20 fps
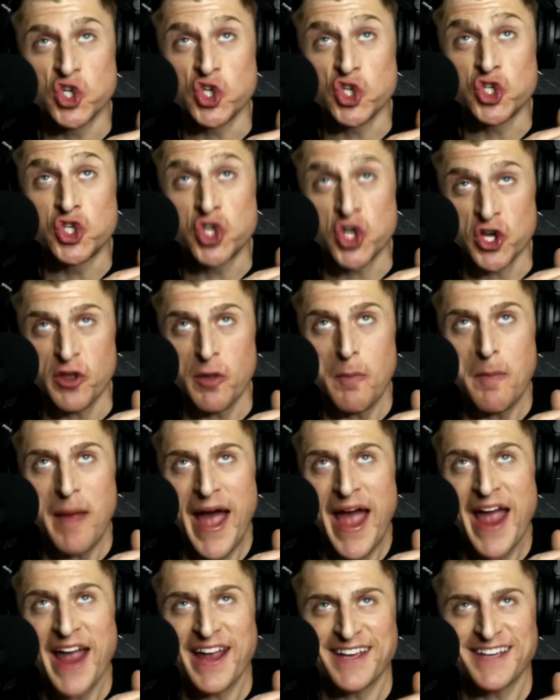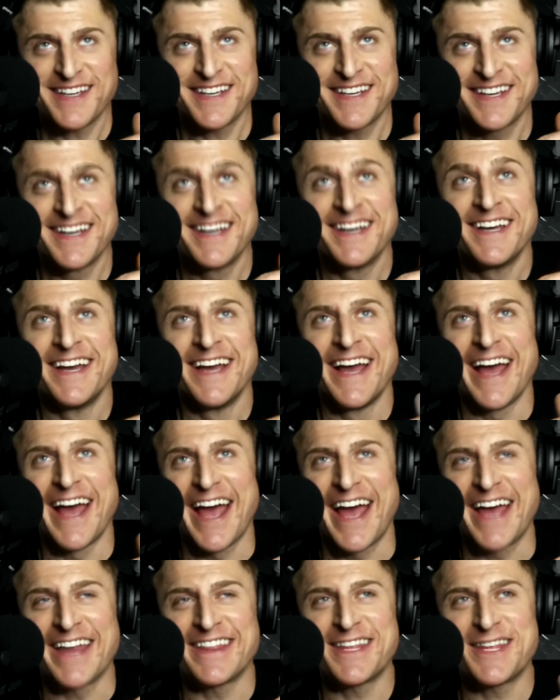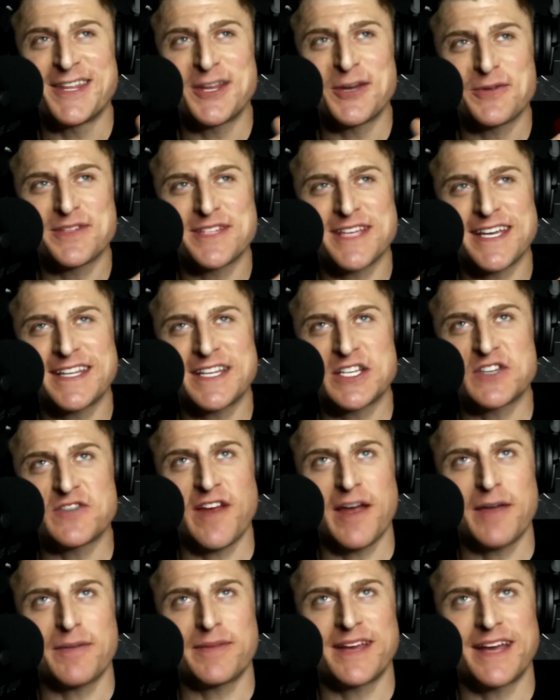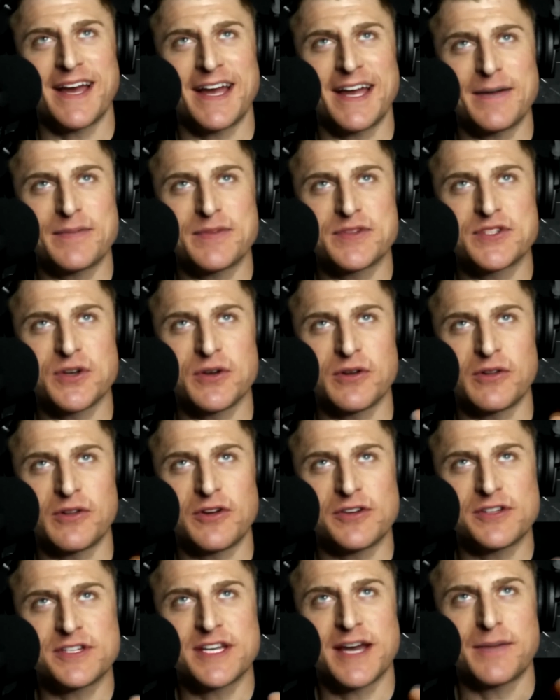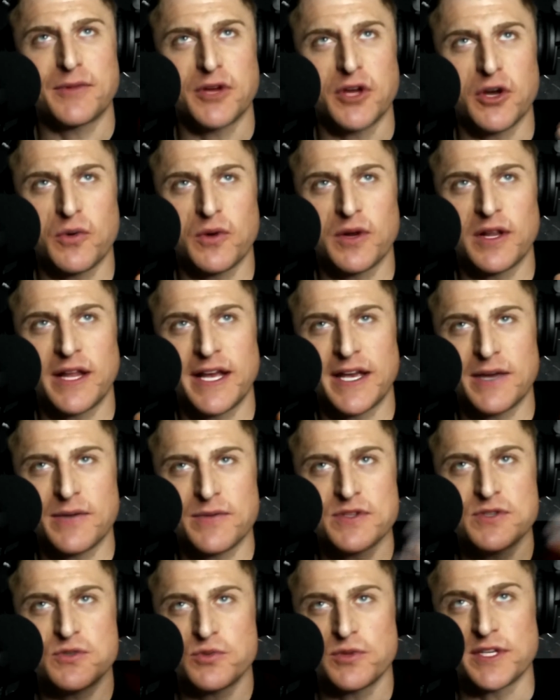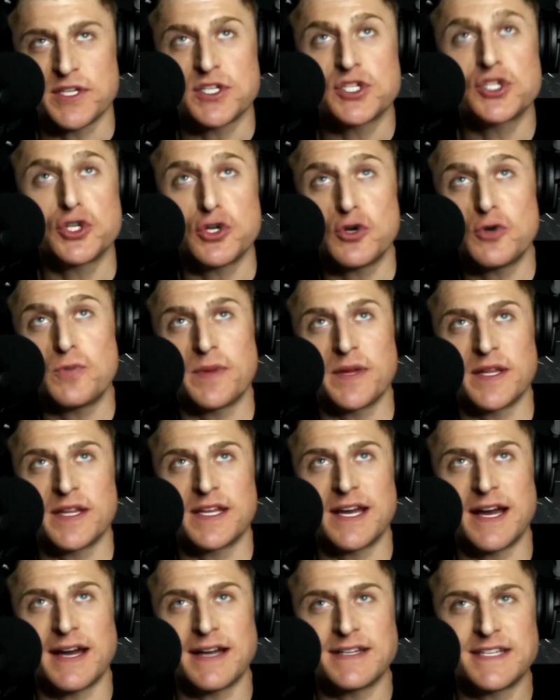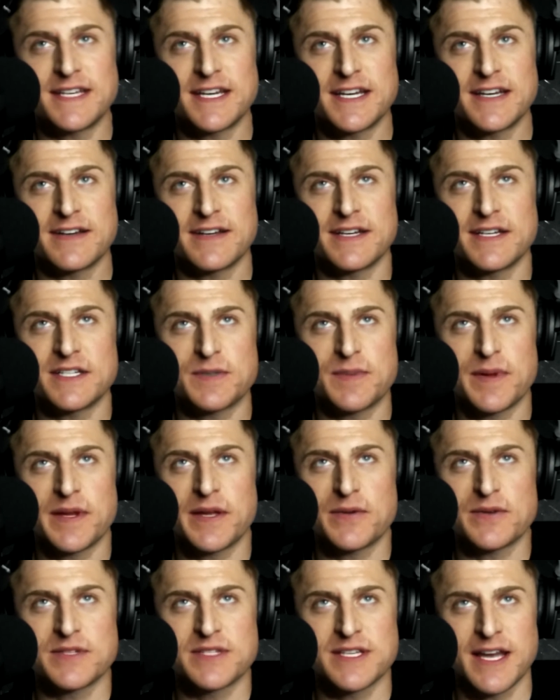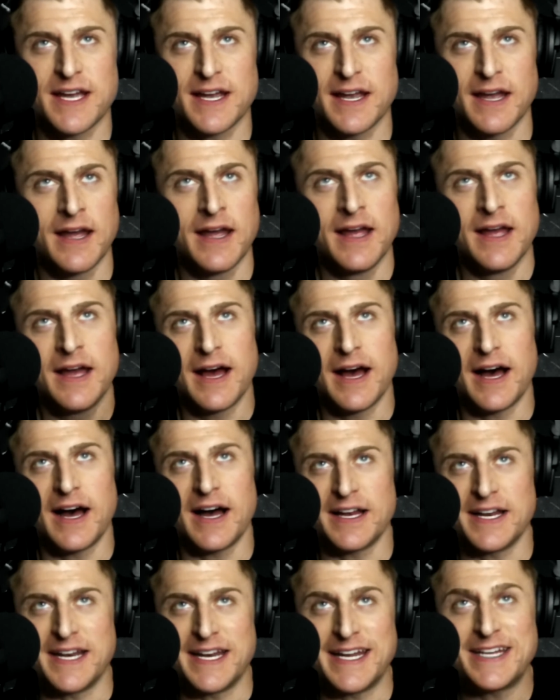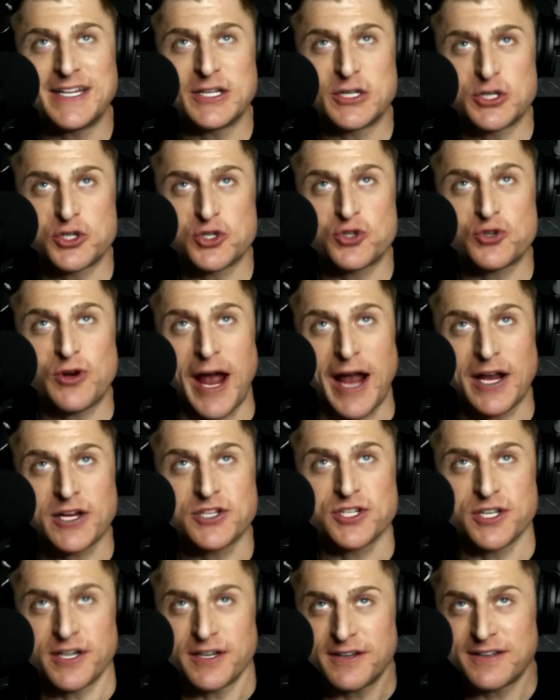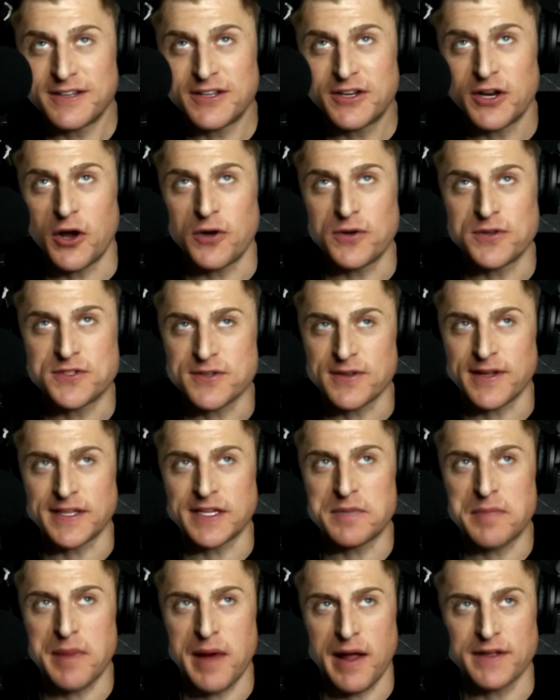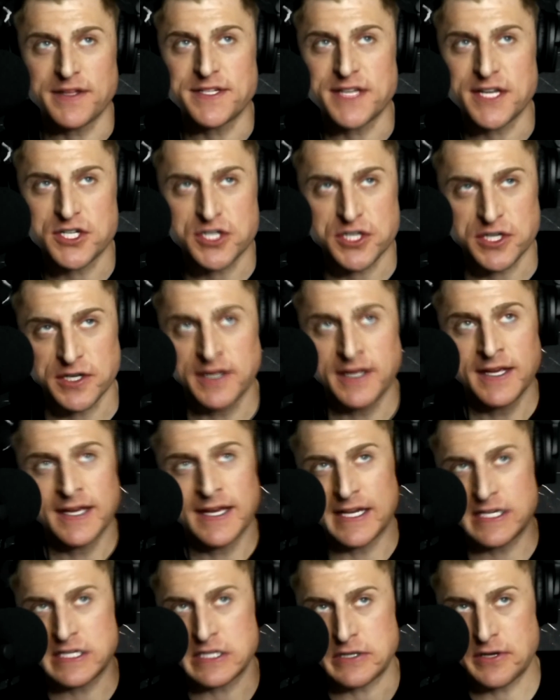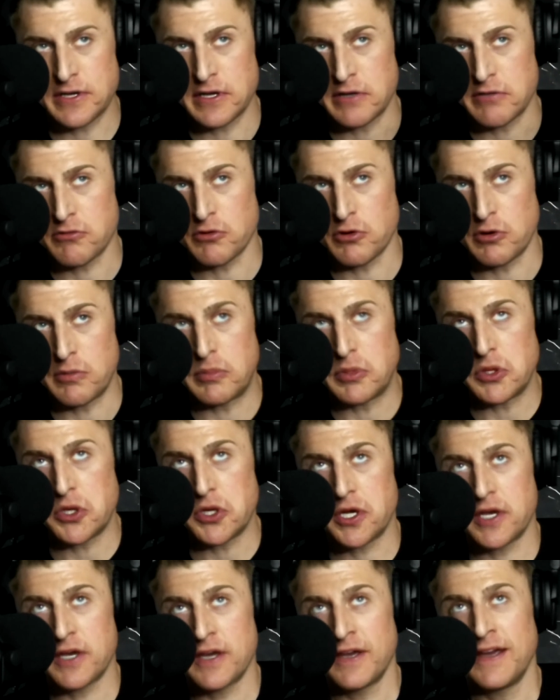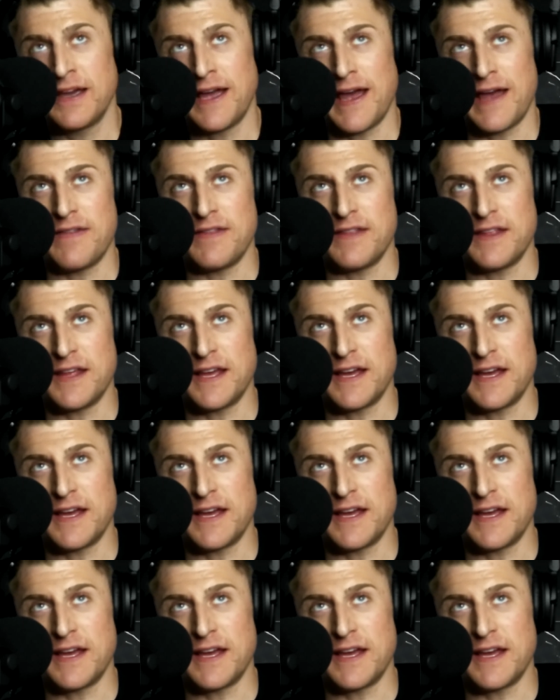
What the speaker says: to the bank. And then there was like this Family Guy episode a long time ago where like it was really stupid, the idea is, but he was like, need a distraction, you know? And so like the politician is looking through a book and